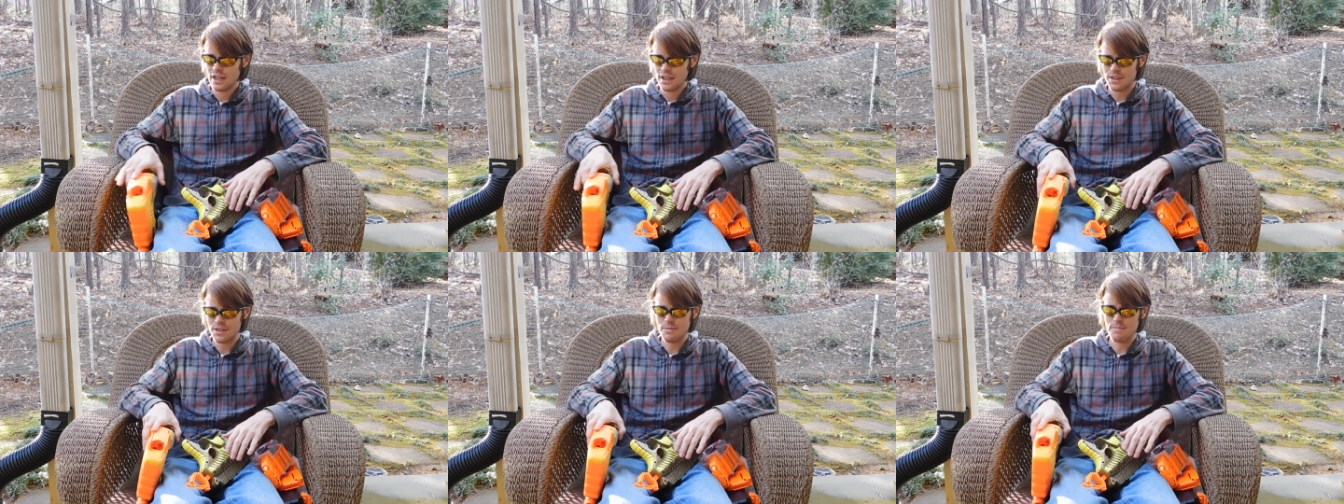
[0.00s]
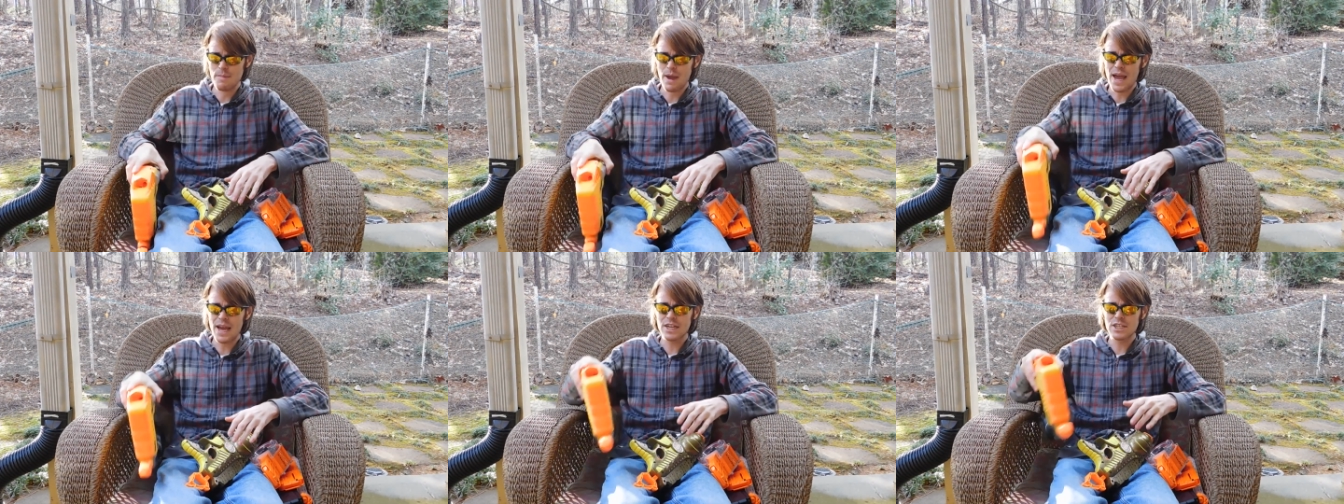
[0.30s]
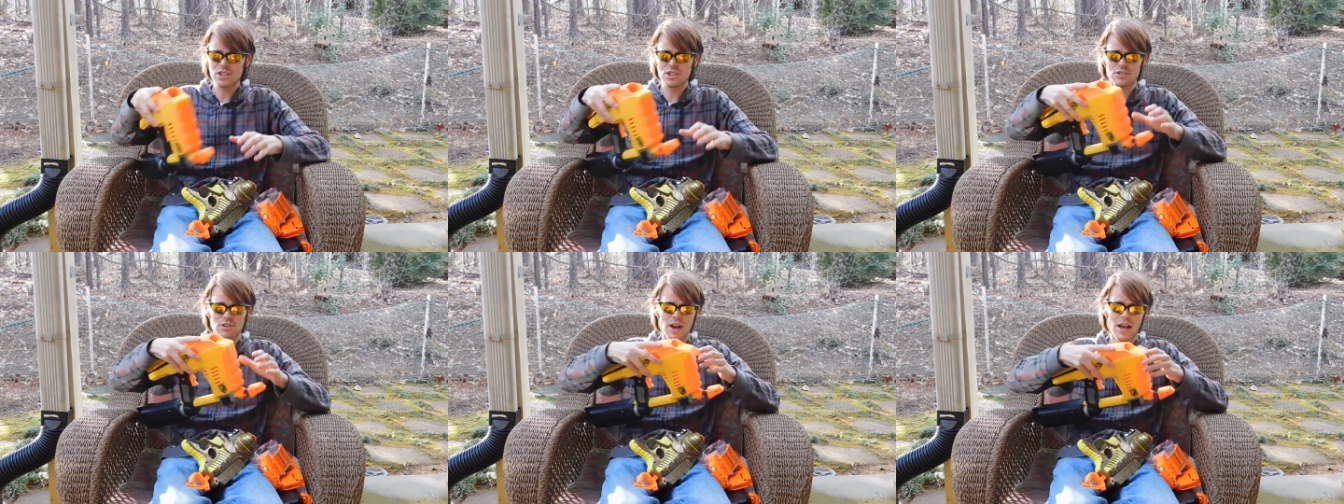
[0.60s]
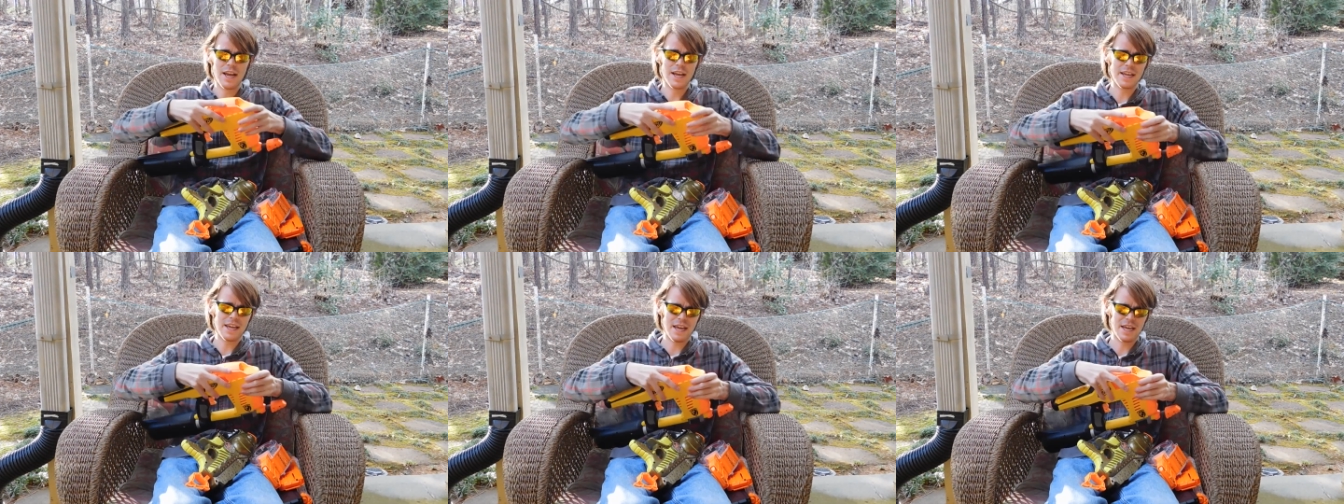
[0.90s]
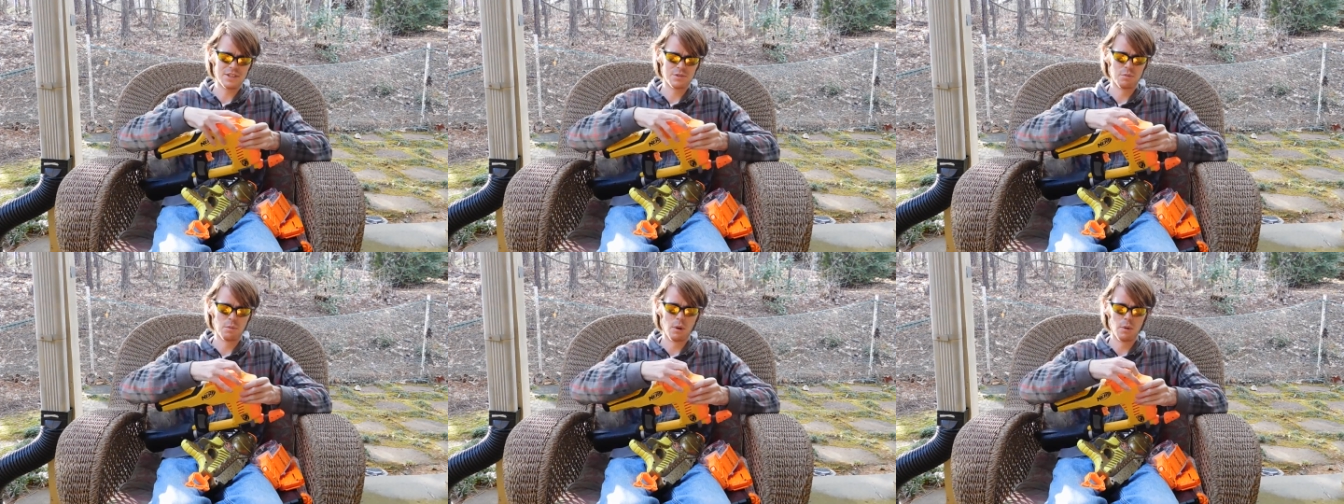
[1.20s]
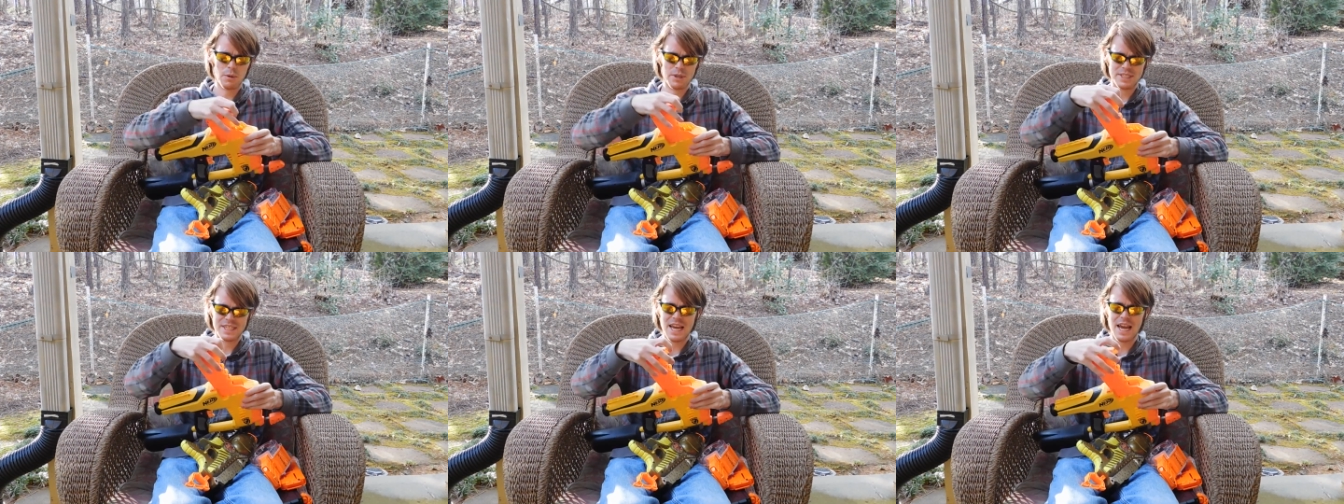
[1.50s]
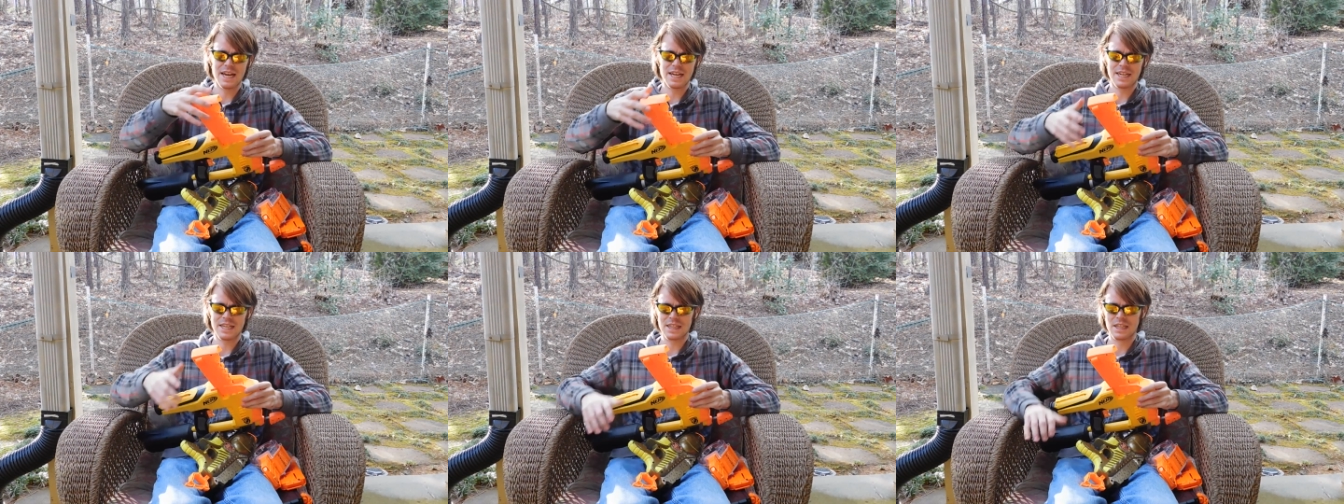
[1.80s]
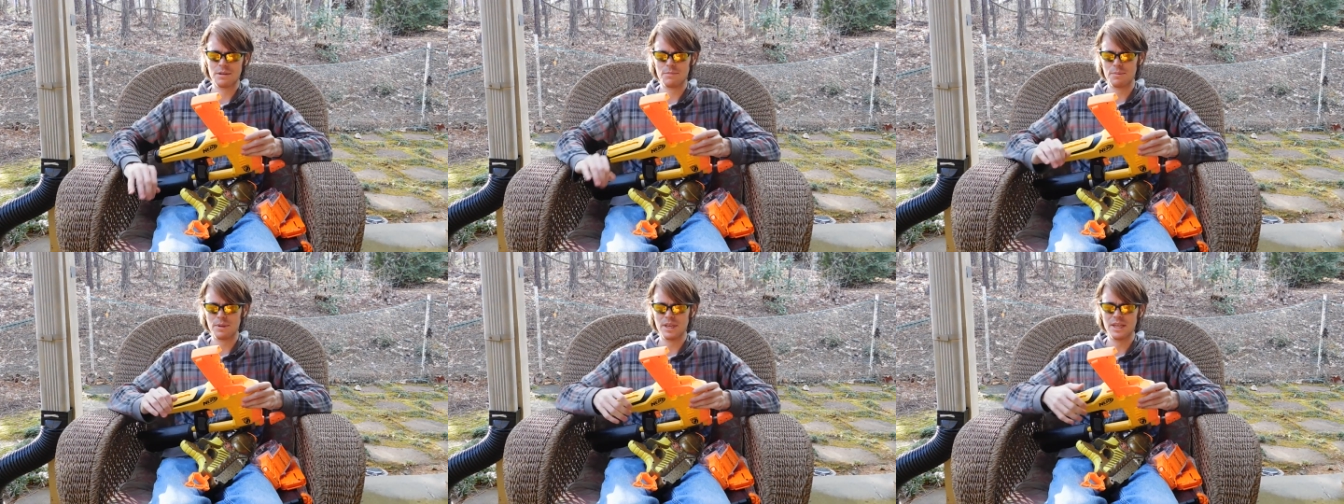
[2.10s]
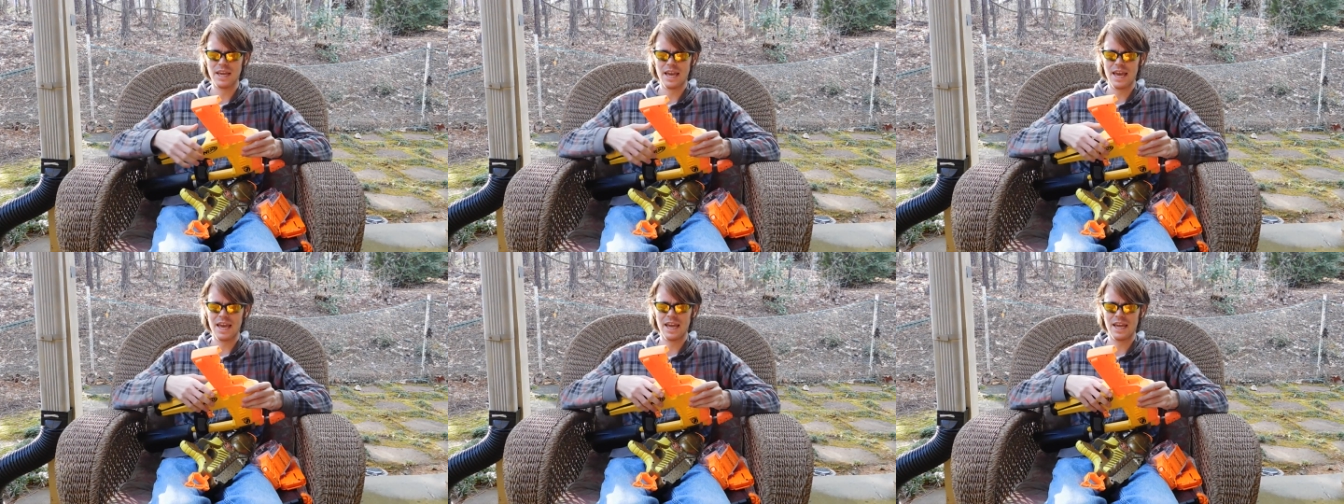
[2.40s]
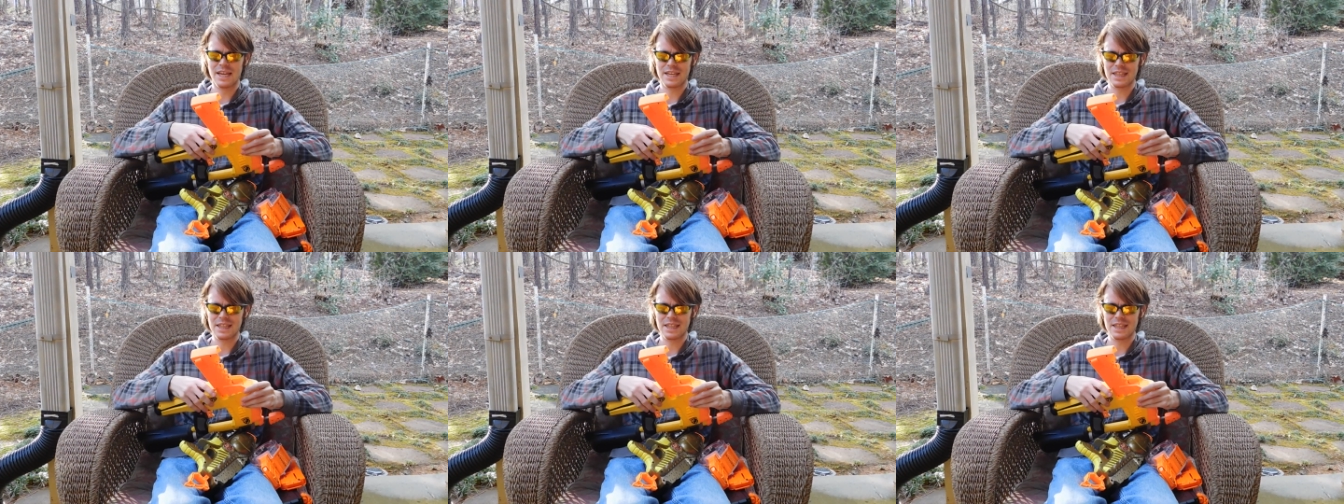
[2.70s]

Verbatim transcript: The Magstrike has what would technically be a